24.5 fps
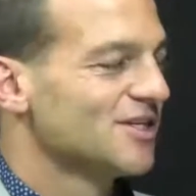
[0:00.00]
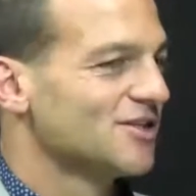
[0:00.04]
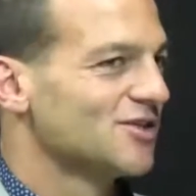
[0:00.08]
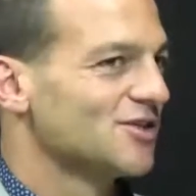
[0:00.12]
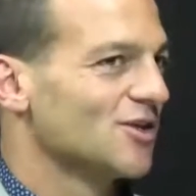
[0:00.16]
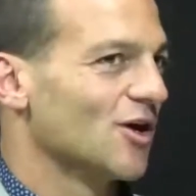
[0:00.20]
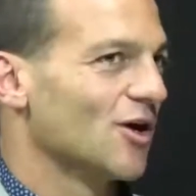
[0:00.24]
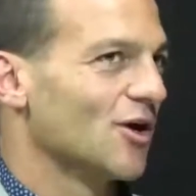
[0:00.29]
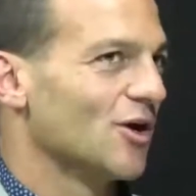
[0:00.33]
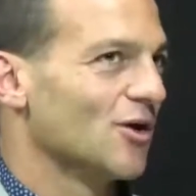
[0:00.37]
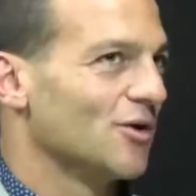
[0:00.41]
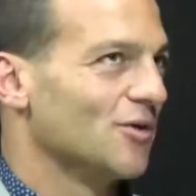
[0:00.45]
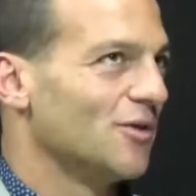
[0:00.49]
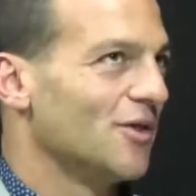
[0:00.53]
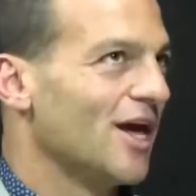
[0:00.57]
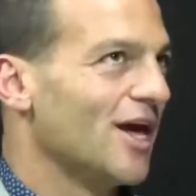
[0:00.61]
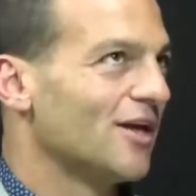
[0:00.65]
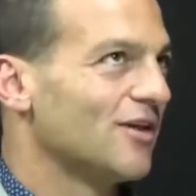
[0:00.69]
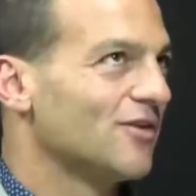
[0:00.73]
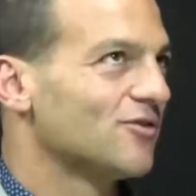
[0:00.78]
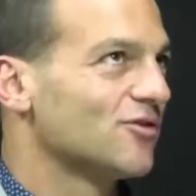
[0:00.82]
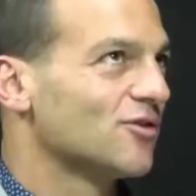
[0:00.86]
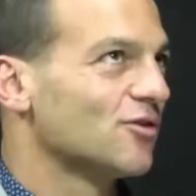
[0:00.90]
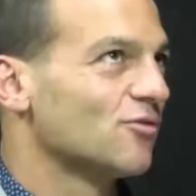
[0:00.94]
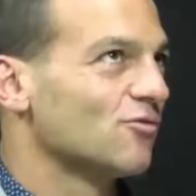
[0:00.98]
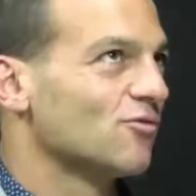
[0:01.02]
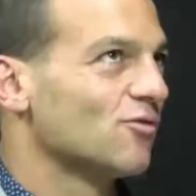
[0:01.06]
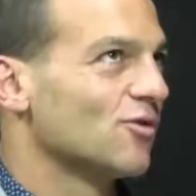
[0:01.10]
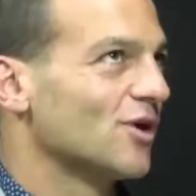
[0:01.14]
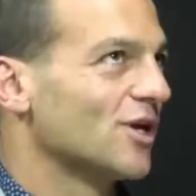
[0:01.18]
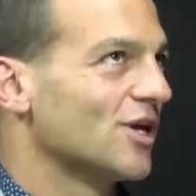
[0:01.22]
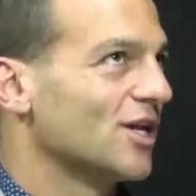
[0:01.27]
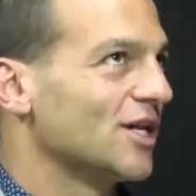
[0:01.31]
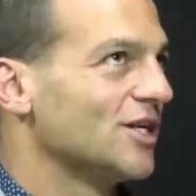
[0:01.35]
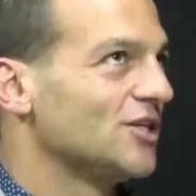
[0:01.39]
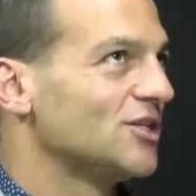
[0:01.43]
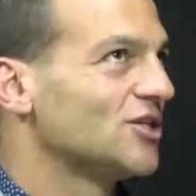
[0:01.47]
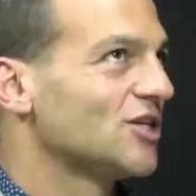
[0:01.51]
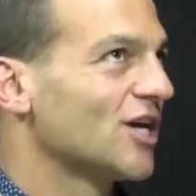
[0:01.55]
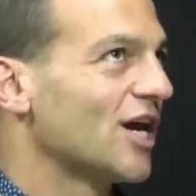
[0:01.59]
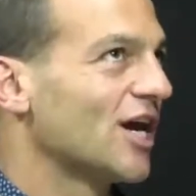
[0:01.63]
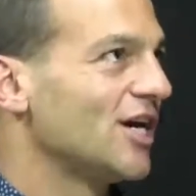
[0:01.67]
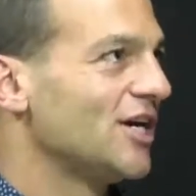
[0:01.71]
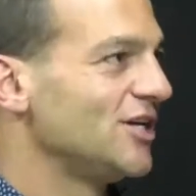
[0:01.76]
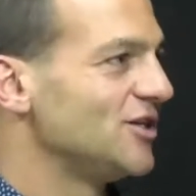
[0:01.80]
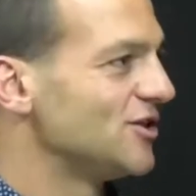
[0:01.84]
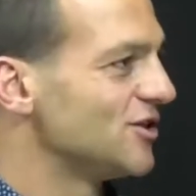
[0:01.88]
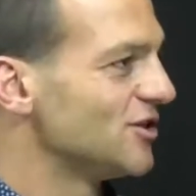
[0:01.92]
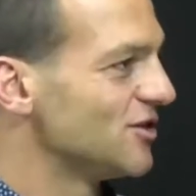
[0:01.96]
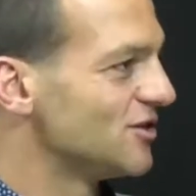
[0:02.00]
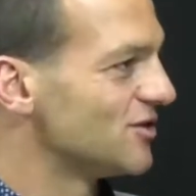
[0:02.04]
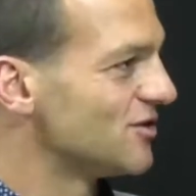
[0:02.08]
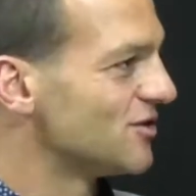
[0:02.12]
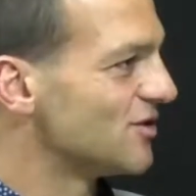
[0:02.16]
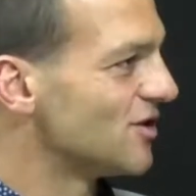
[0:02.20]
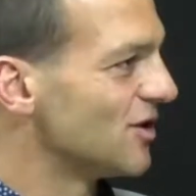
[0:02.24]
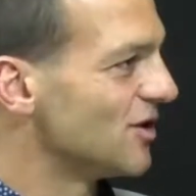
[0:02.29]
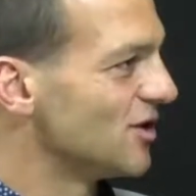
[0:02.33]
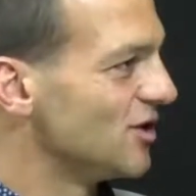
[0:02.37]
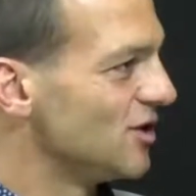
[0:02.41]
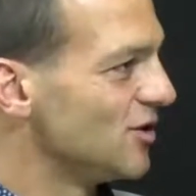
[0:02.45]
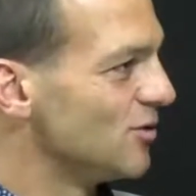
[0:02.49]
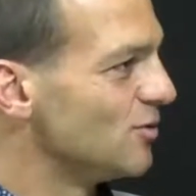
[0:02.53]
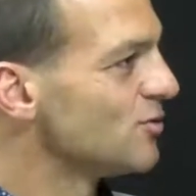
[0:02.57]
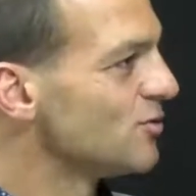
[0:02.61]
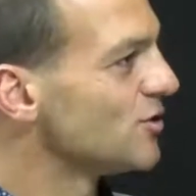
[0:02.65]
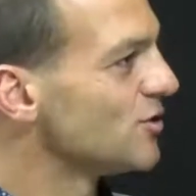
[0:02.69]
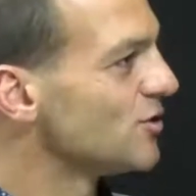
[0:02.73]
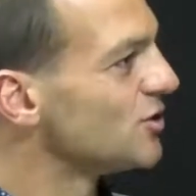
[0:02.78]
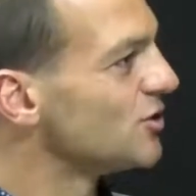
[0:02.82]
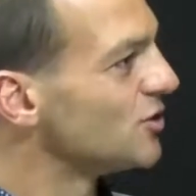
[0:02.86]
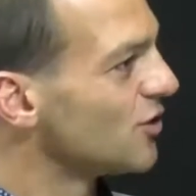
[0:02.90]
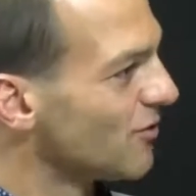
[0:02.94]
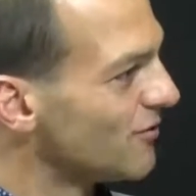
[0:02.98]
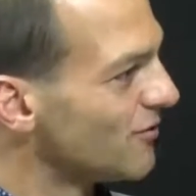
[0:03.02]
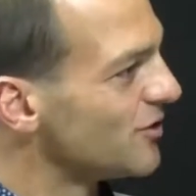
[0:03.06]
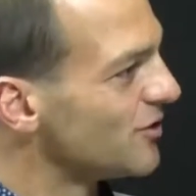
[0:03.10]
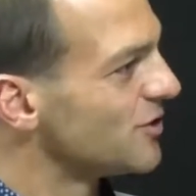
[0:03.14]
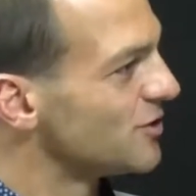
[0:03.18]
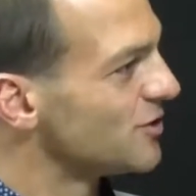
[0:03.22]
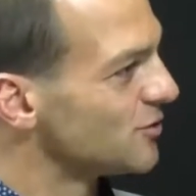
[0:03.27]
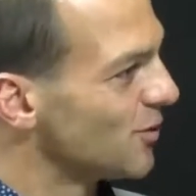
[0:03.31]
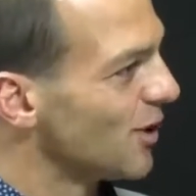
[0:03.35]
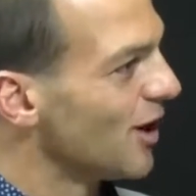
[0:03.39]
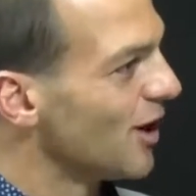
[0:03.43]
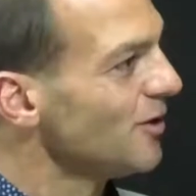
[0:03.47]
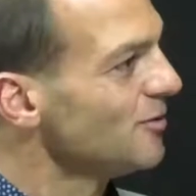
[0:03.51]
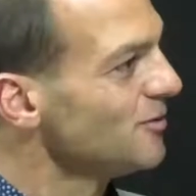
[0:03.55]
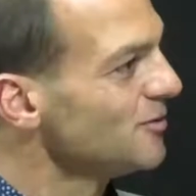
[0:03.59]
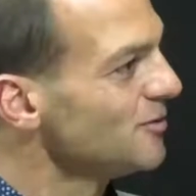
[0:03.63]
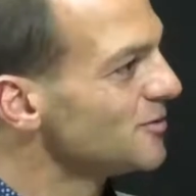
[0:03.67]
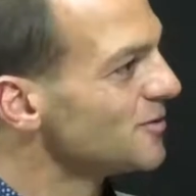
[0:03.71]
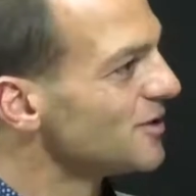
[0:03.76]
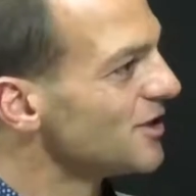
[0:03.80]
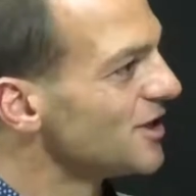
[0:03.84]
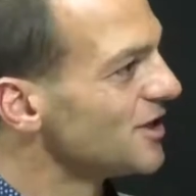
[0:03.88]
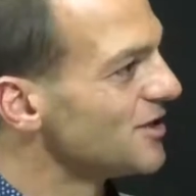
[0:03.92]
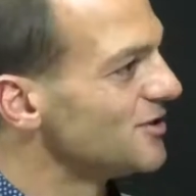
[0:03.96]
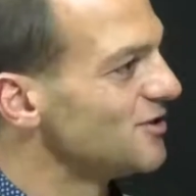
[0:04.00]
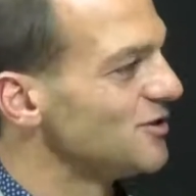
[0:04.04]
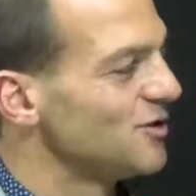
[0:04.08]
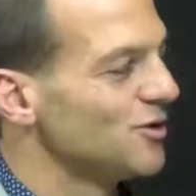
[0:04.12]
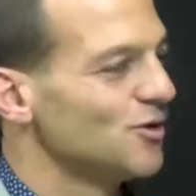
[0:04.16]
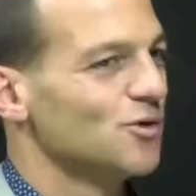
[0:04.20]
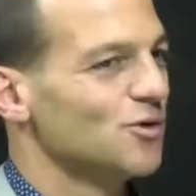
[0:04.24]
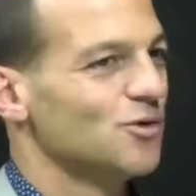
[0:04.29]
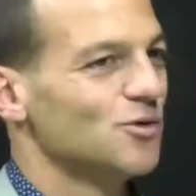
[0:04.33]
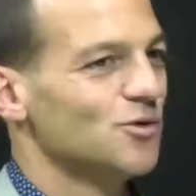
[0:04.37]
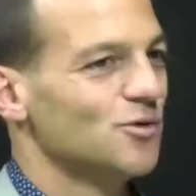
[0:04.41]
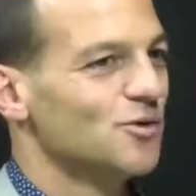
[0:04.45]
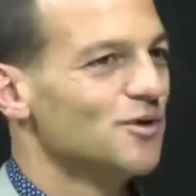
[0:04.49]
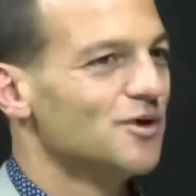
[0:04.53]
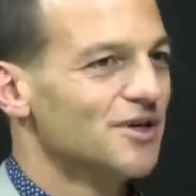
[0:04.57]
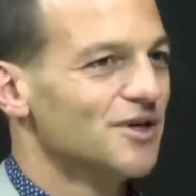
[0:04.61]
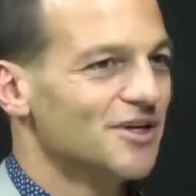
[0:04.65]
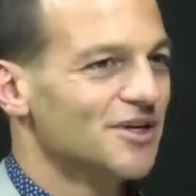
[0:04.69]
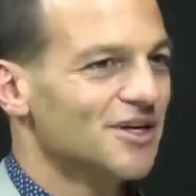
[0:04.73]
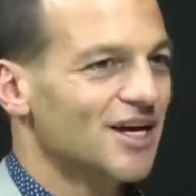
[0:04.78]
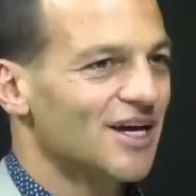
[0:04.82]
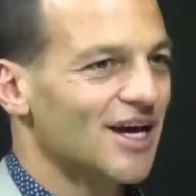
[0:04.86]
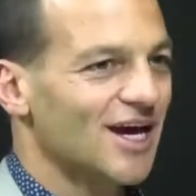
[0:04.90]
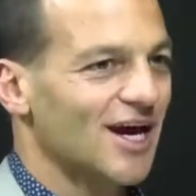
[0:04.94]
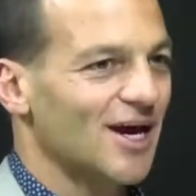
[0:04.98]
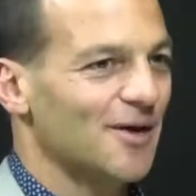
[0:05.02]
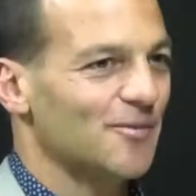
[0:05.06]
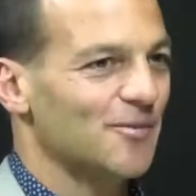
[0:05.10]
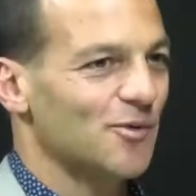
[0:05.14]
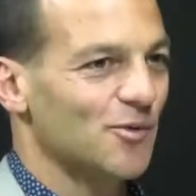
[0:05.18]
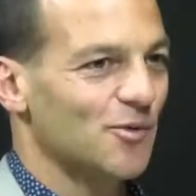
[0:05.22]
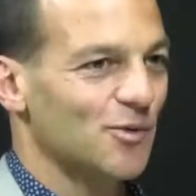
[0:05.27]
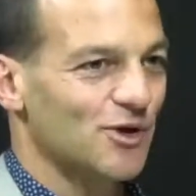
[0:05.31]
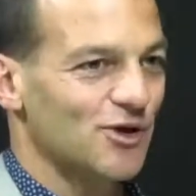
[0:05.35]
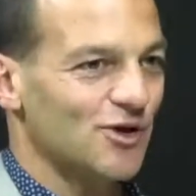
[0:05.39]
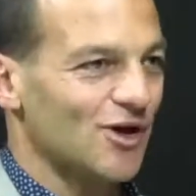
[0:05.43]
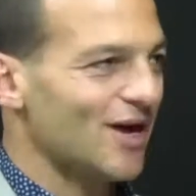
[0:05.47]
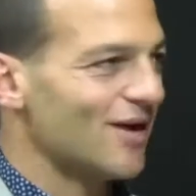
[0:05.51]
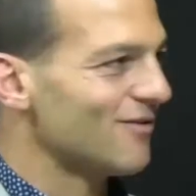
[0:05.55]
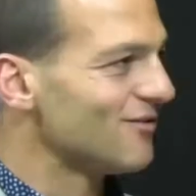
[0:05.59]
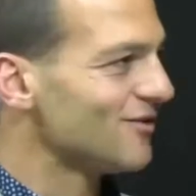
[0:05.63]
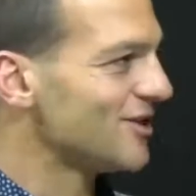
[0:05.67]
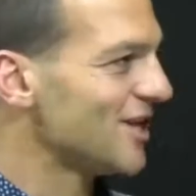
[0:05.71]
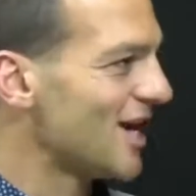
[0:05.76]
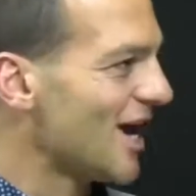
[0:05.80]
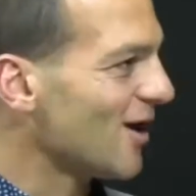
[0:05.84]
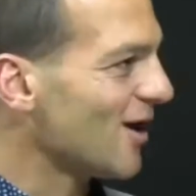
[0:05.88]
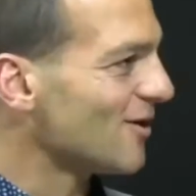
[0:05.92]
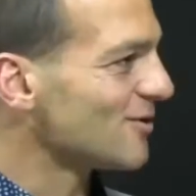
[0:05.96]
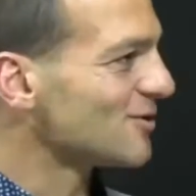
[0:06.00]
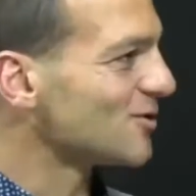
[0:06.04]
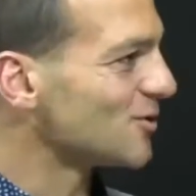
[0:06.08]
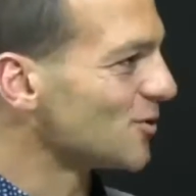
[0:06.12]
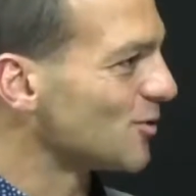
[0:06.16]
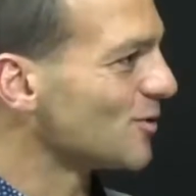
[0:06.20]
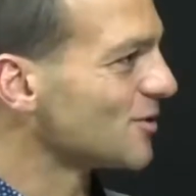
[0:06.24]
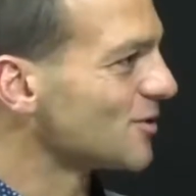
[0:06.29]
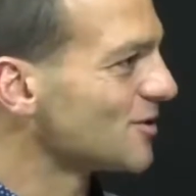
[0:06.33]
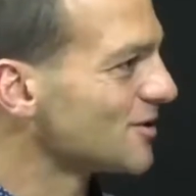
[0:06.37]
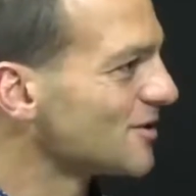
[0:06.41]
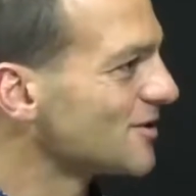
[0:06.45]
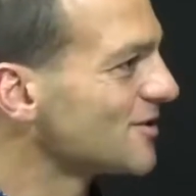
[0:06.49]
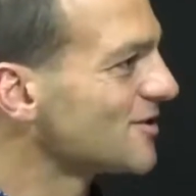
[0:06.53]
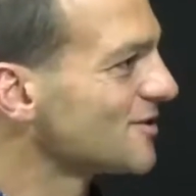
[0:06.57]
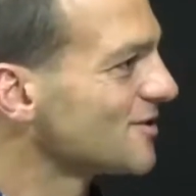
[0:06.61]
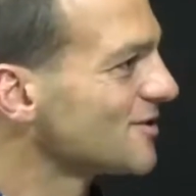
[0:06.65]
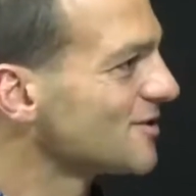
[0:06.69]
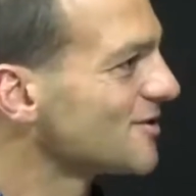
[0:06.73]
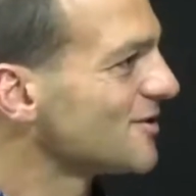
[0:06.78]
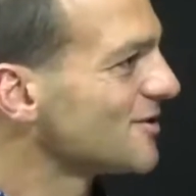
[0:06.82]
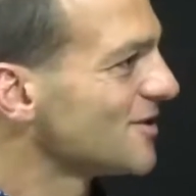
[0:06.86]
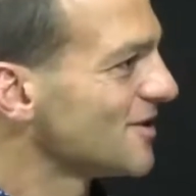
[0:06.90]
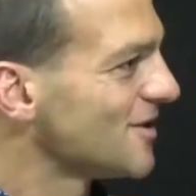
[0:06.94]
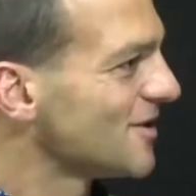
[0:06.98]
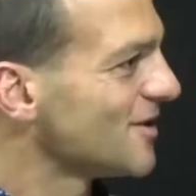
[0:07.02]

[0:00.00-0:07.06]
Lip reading: So that sort of really changes the usage of it as well. As when you're having to outsource